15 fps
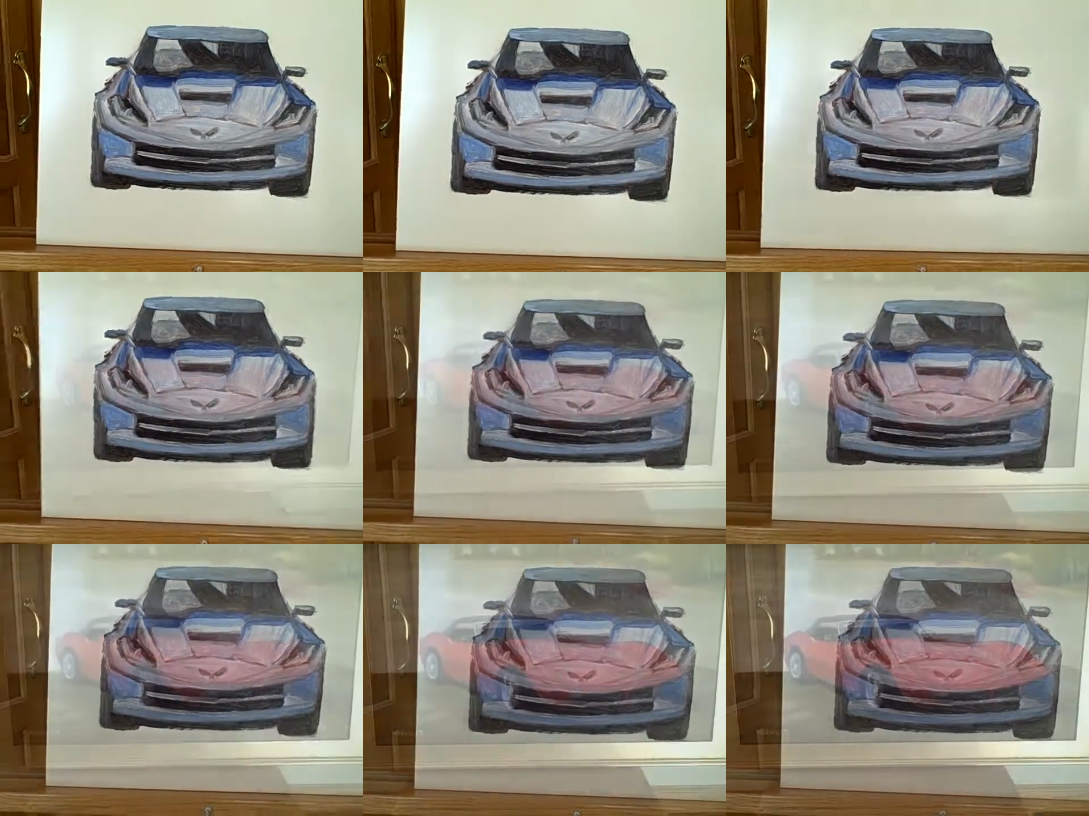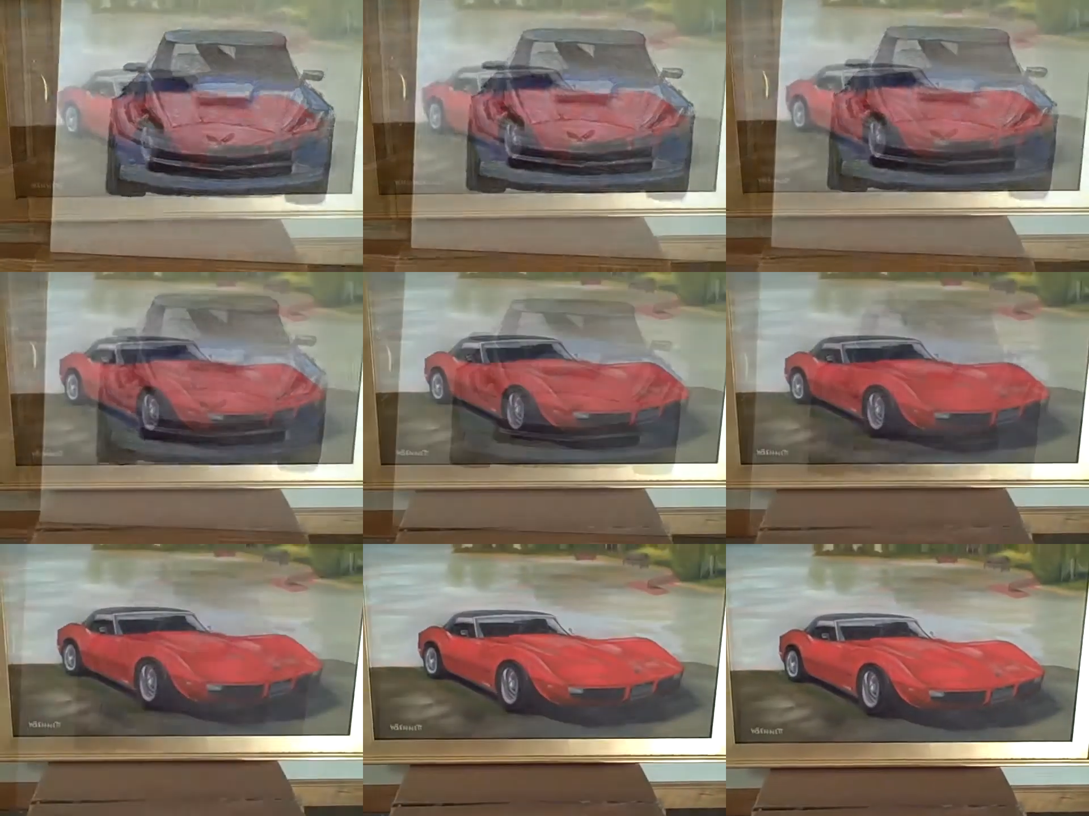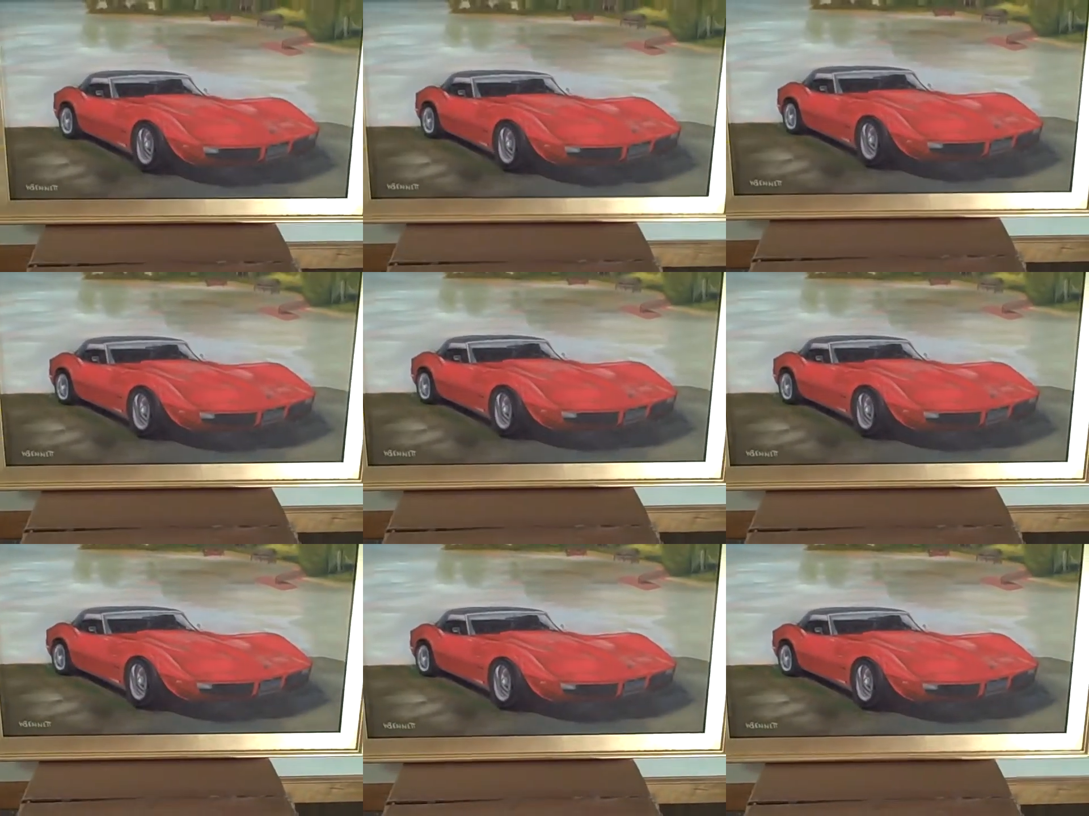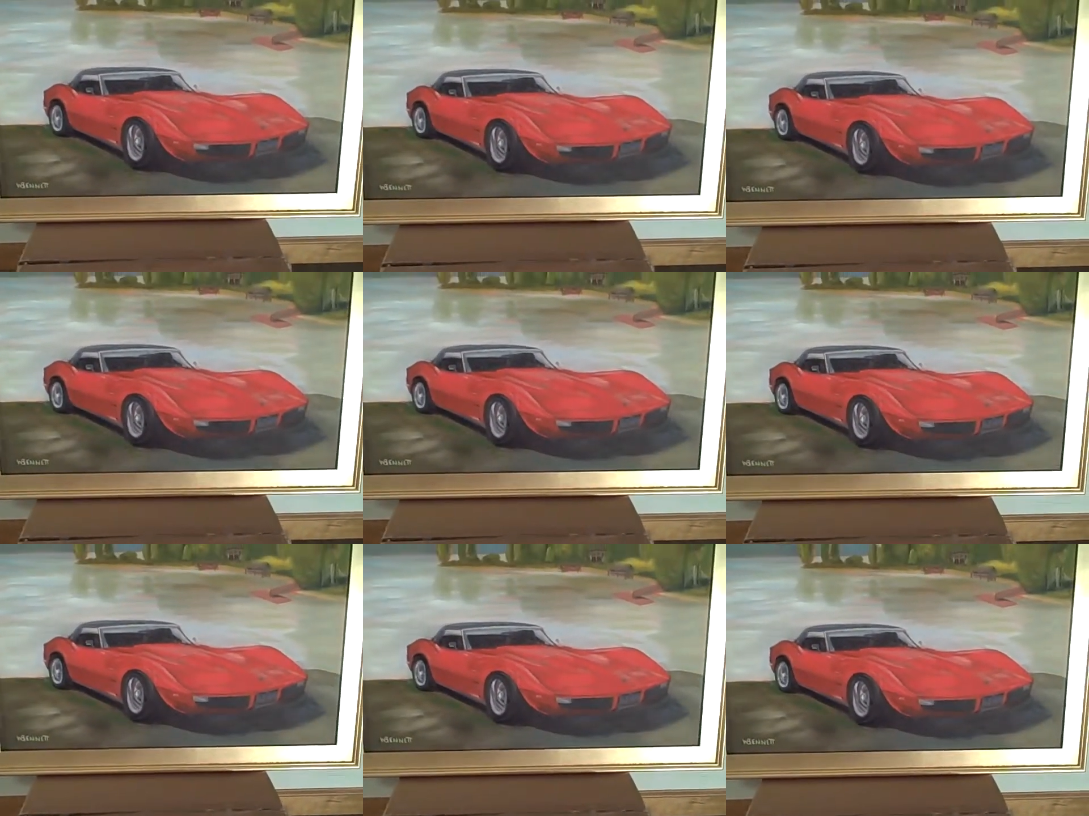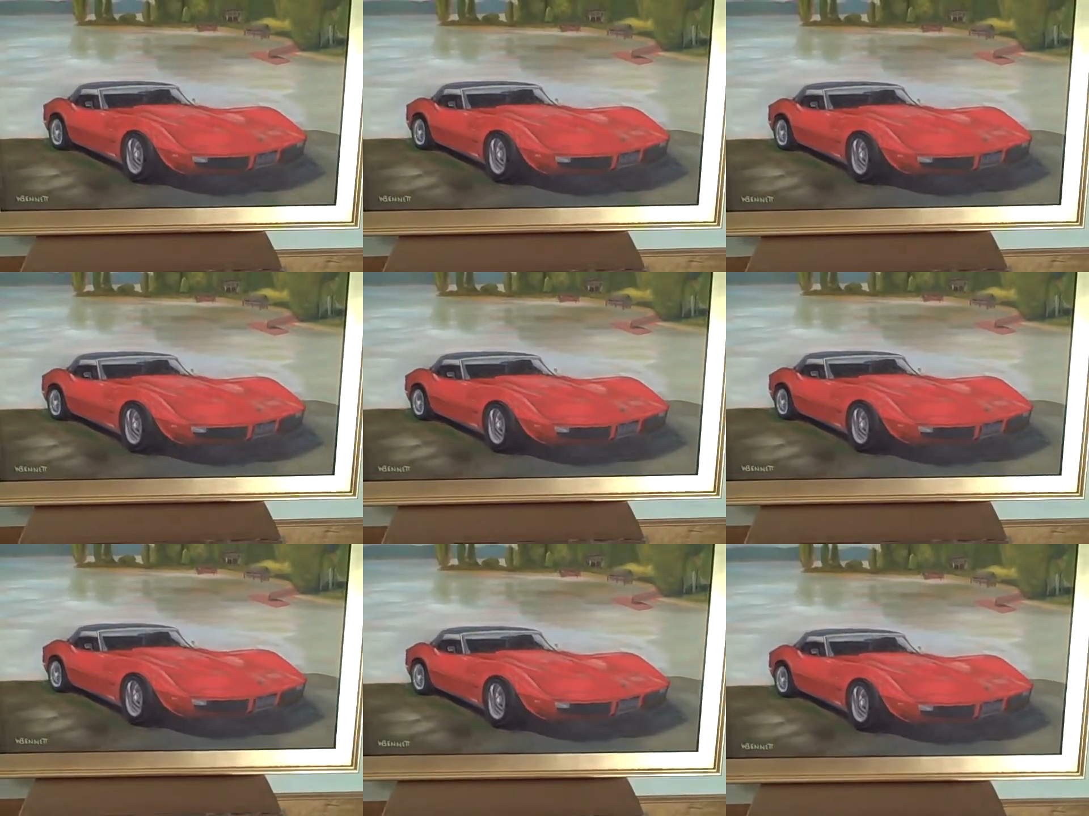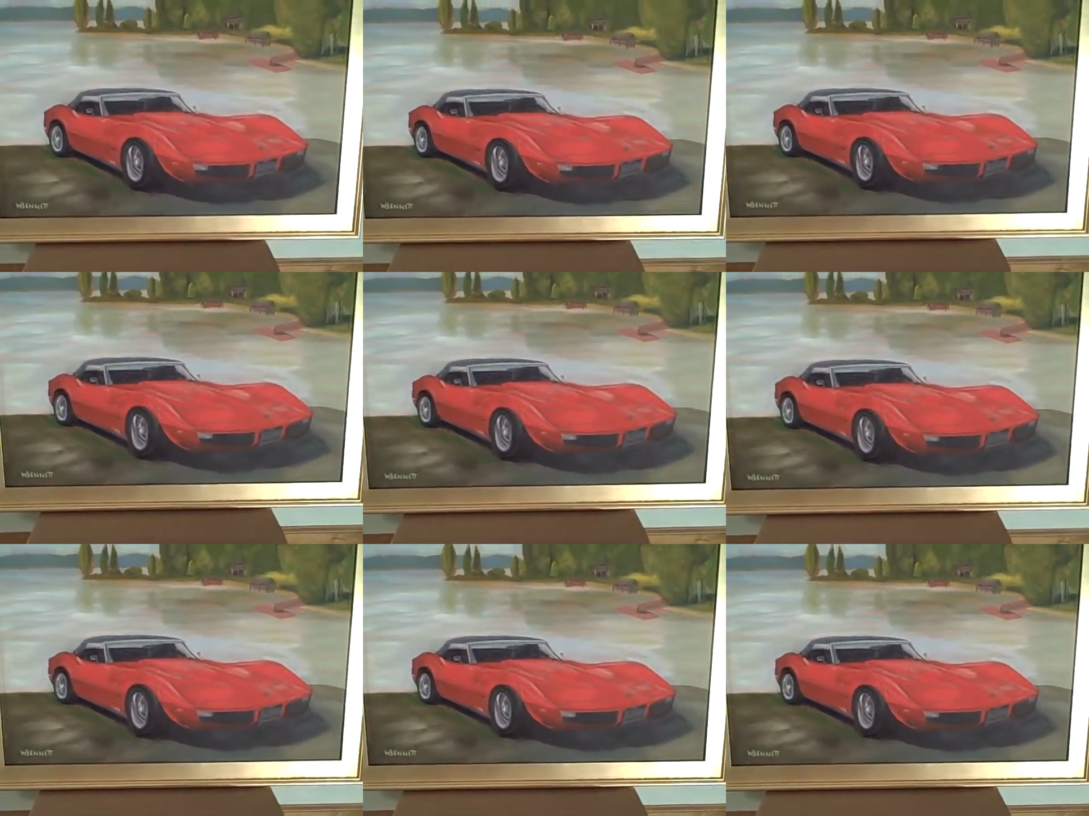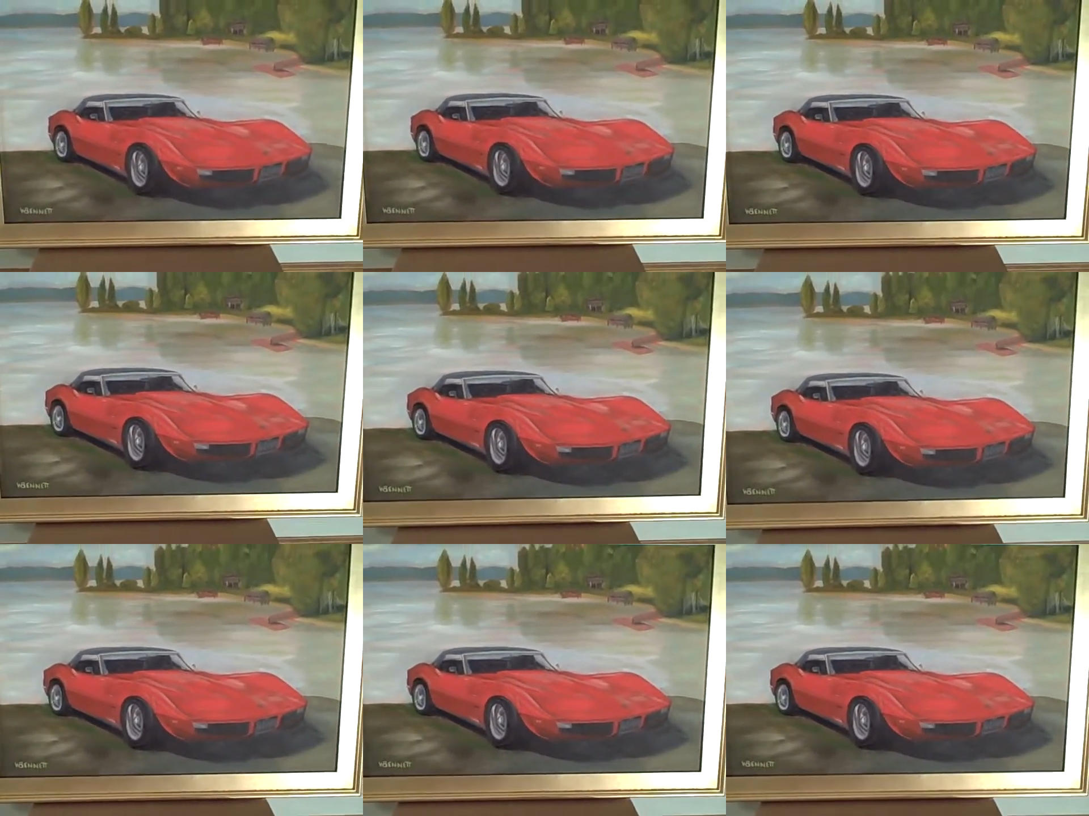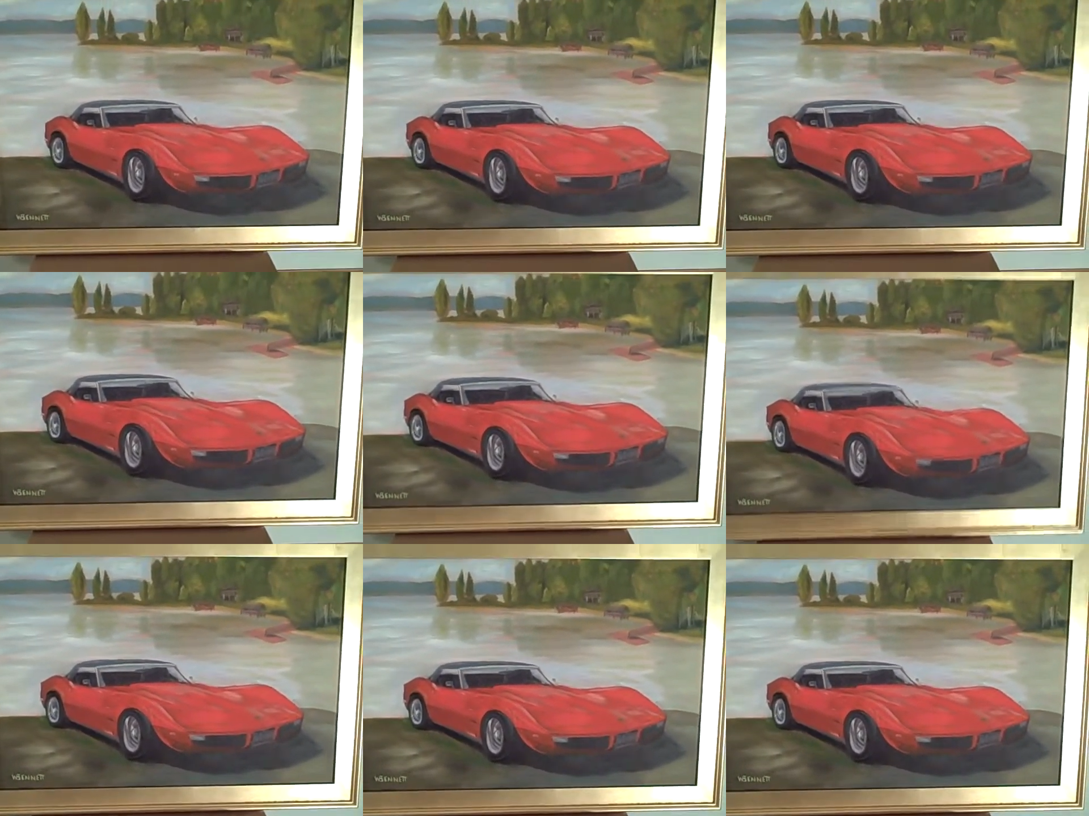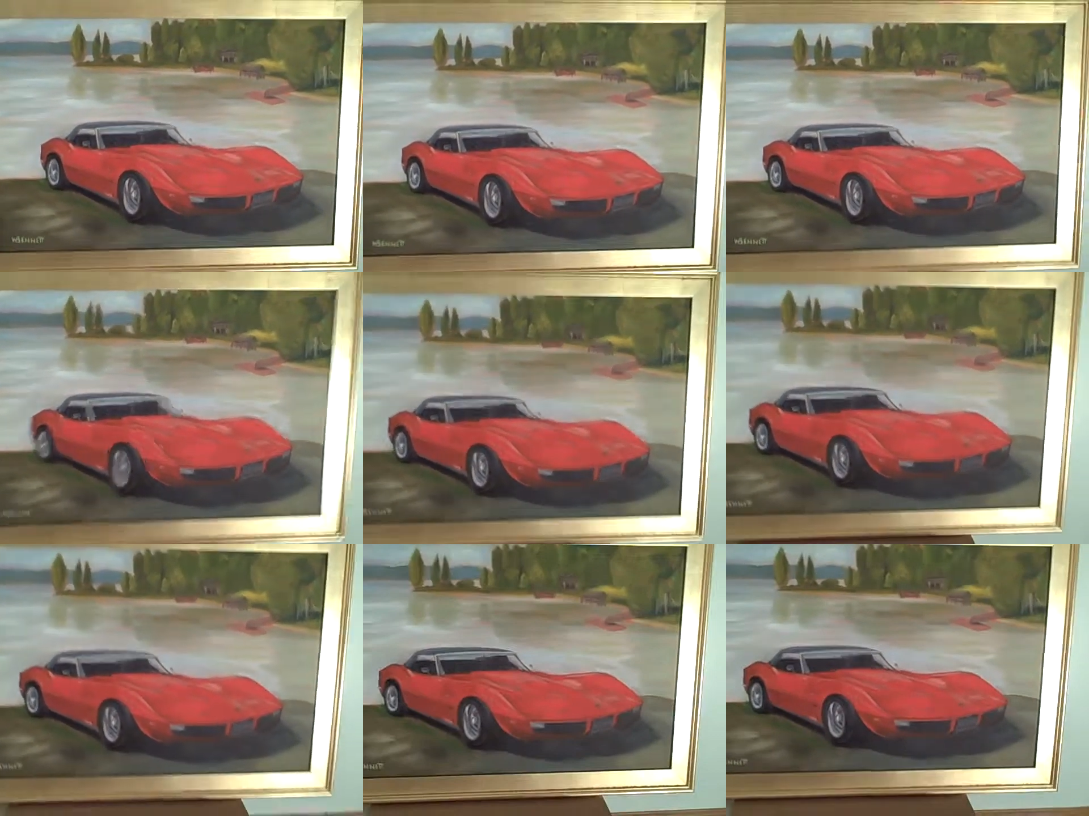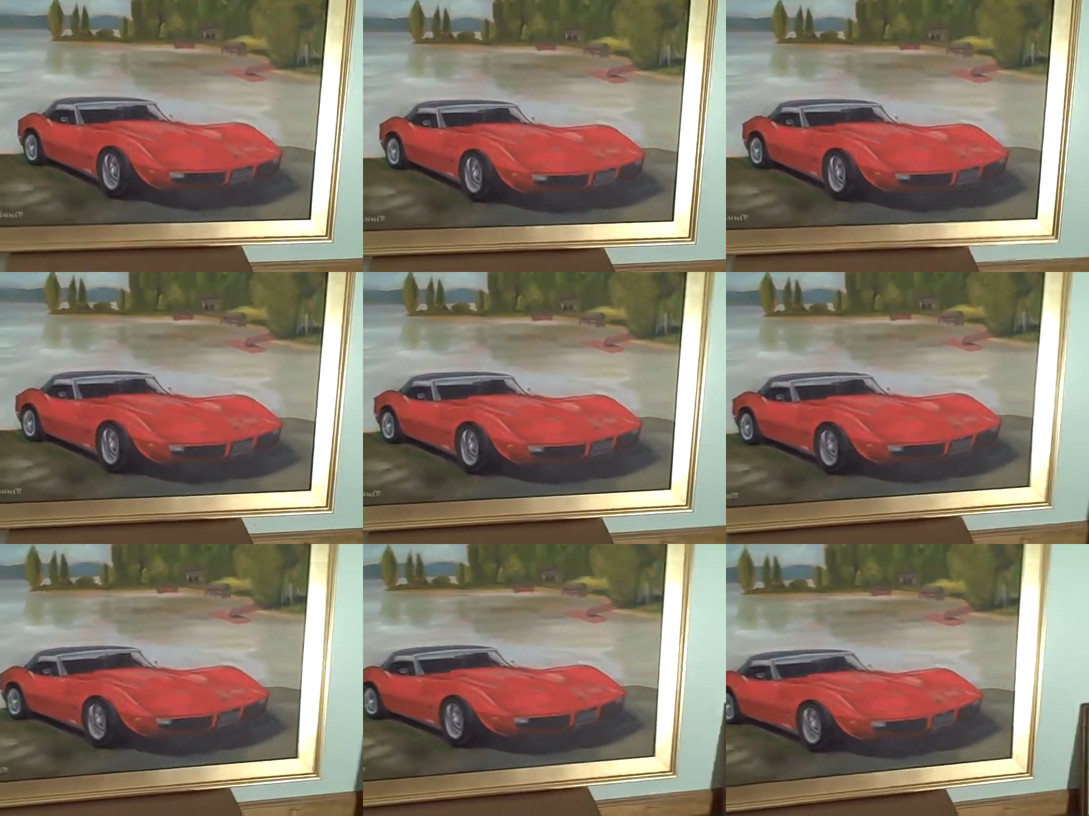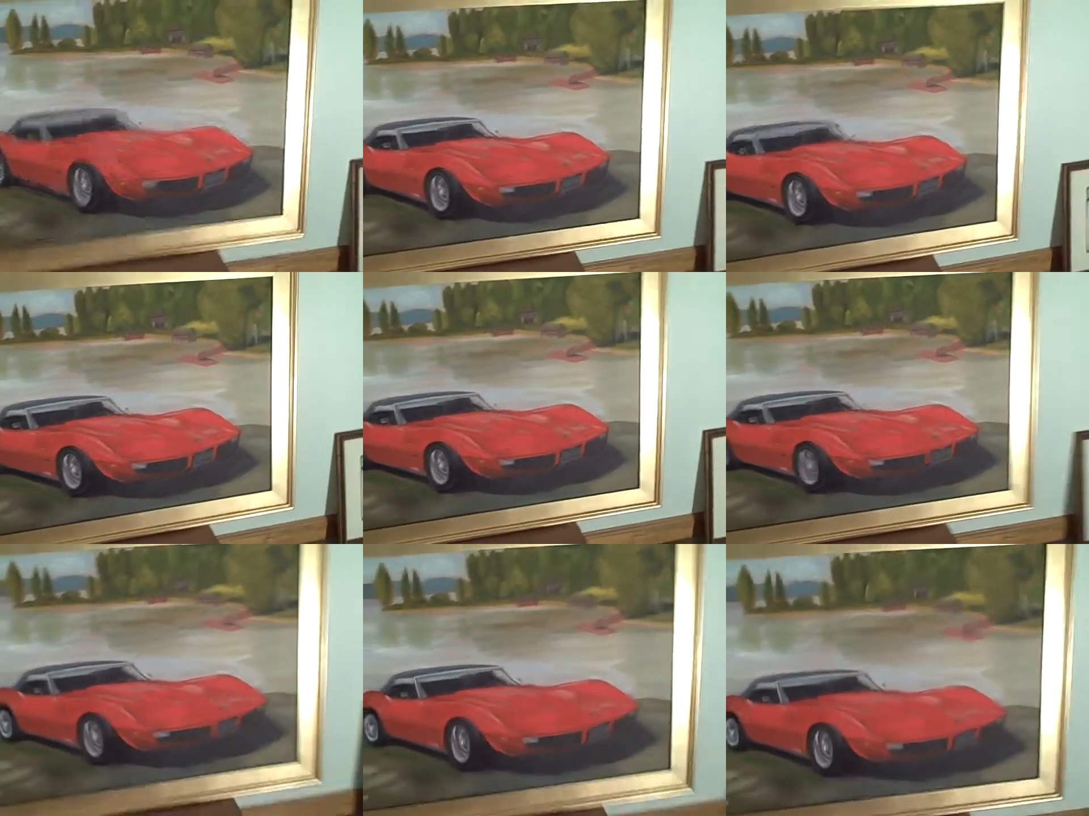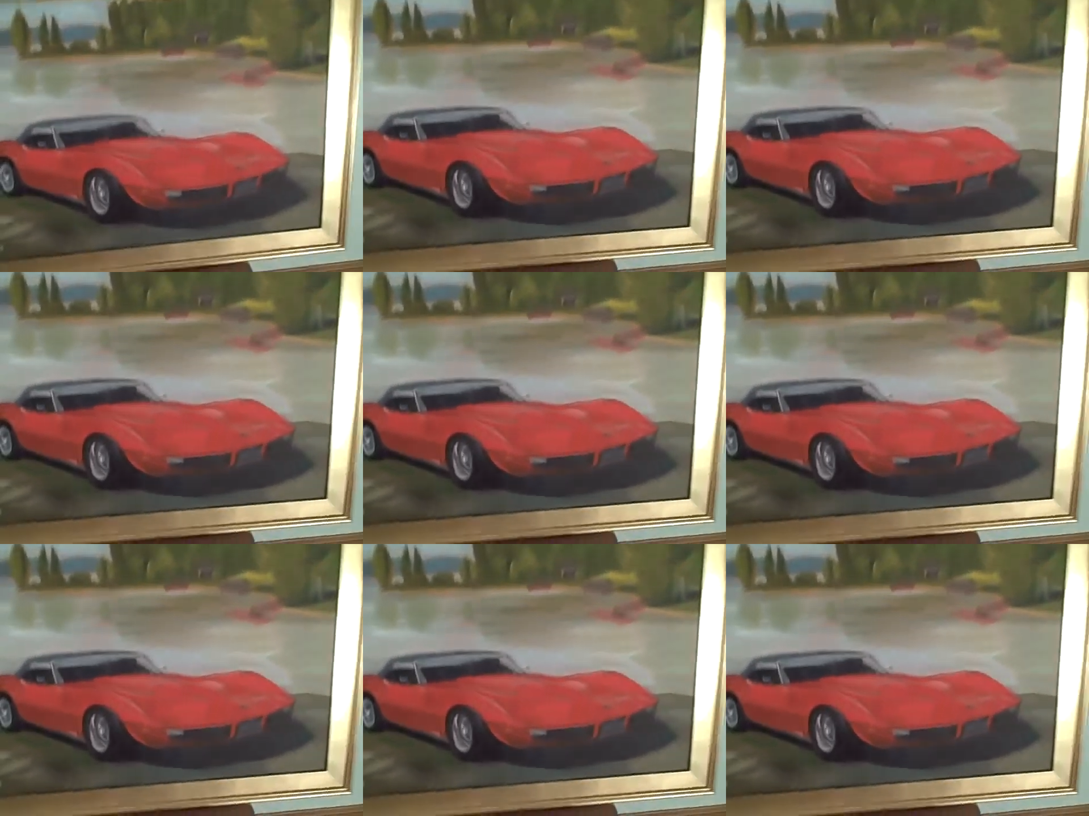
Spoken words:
(no speaker visible)